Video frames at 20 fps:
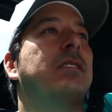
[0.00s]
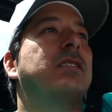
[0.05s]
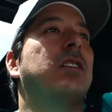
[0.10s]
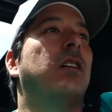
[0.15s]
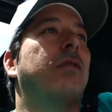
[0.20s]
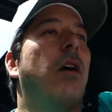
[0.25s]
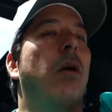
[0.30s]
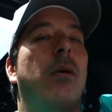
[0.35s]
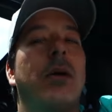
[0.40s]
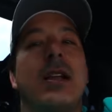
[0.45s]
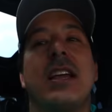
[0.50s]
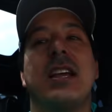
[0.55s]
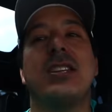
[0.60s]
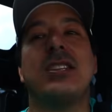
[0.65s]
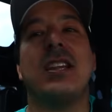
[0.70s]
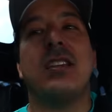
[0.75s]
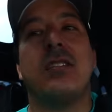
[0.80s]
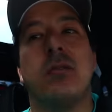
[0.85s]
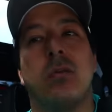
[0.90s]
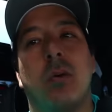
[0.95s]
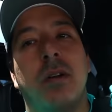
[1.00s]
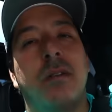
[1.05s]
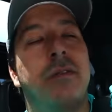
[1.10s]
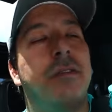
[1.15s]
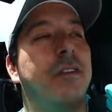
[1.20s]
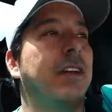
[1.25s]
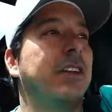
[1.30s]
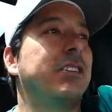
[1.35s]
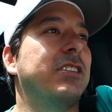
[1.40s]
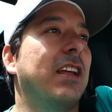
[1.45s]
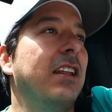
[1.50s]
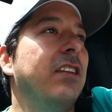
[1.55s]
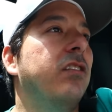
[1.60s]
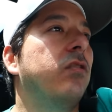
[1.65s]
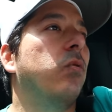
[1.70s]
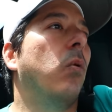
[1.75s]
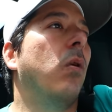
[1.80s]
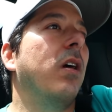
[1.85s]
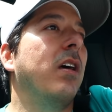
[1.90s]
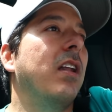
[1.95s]
myself, I want to catch at least one fish, at
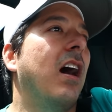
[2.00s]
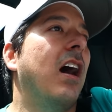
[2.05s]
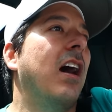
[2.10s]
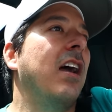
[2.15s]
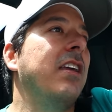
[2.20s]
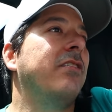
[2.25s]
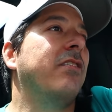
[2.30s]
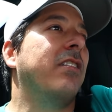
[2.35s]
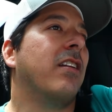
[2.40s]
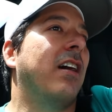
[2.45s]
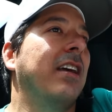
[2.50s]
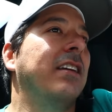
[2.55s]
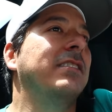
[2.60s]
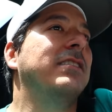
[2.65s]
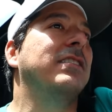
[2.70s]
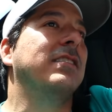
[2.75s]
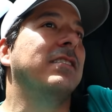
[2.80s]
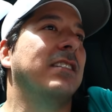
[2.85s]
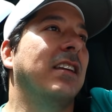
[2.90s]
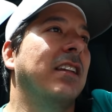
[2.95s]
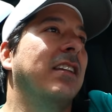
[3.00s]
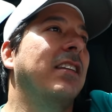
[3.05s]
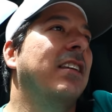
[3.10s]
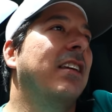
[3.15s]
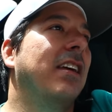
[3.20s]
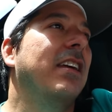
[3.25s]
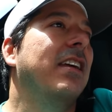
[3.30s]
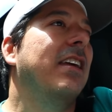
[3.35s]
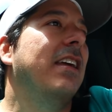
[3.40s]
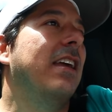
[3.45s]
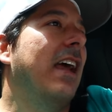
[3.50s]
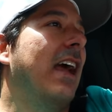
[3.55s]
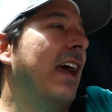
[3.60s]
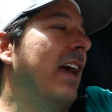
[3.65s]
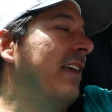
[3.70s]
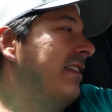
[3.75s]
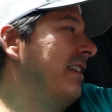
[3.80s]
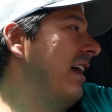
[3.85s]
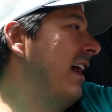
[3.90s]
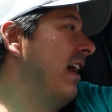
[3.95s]
least one eye during eye season.
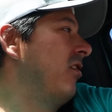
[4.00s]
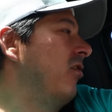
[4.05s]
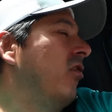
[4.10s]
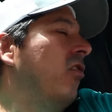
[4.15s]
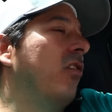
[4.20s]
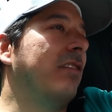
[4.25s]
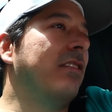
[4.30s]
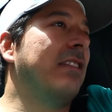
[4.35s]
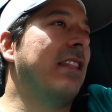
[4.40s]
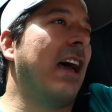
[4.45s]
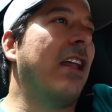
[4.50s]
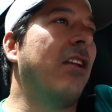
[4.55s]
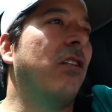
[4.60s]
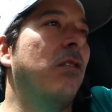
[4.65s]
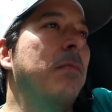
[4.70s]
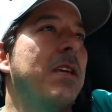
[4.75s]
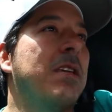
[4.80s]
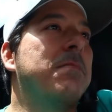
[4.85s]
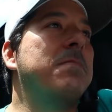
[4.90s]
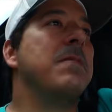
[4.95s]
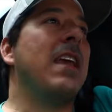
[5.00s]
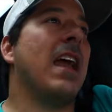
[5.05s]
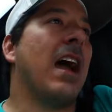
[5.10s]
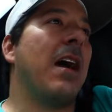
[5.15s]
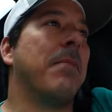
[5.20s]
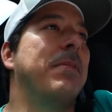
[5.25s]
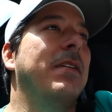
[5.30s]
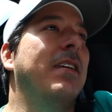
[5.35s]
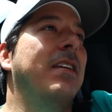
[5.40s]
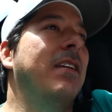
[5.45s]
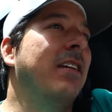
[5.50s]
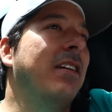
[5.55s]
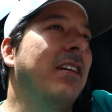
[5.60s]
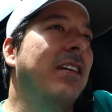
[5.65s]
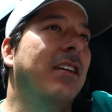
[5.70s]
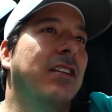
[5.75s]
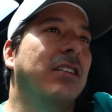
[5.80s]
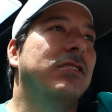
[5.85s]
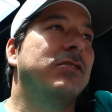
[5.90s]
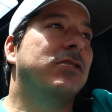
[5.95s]
And that'll make me happy.
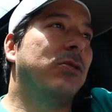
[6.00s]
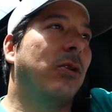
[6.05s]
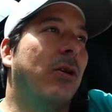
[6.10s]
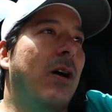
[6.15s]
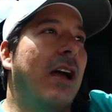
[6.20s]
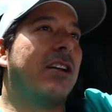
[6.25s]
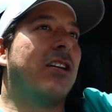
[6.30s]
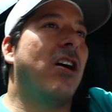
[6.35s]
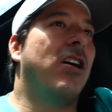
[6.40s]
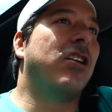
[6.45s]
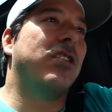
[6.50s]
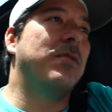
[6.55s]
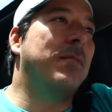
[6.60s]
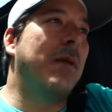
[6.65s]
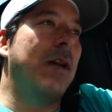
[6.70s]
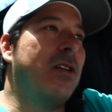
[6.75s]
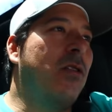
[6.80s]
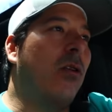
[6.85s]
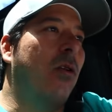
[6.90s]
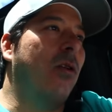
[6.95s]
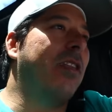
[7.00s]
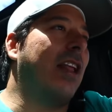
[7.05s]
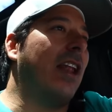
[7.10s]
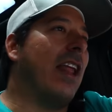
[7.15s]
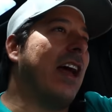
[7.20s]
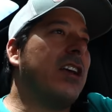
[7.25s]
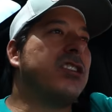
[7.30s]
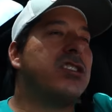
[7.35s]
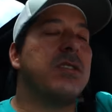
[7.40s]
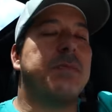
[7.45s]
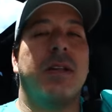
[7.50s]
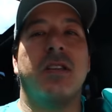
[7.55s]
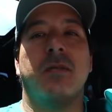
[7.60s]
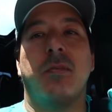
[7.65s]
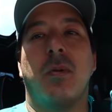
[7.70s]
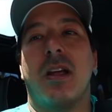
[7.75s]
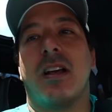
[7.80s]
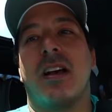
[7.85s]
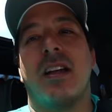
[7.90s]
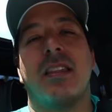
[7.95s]
So I conquered my goal. The last trip on this
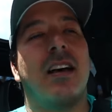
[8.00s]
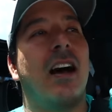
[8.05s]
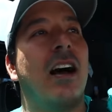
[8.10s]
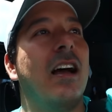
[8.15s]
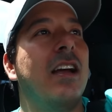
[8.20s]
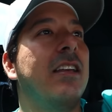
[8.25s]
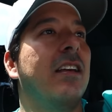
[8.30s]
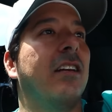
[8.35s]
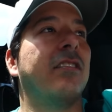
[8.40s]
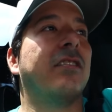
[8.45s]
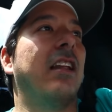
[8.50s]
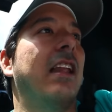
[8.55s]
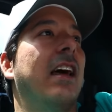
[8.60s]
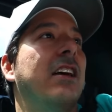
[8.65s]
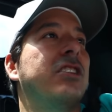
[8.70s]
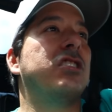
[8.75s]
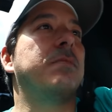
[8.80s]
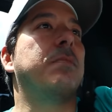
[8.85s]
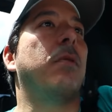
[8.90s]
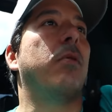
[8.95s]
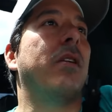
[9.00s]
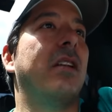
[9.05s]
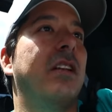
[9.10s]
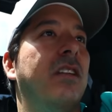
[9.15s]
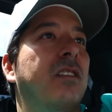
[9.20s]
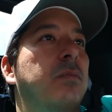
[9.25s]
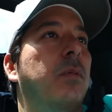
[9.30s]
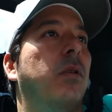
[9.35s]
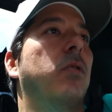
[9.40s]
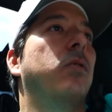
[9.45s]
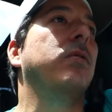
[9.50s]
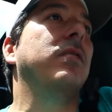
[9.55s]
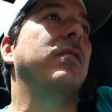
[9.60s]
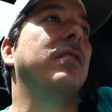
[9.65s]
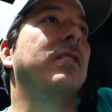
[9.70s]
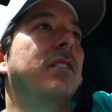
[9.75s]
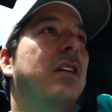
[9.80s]
boat, I caught the eye. That was the last trip I went on this boat.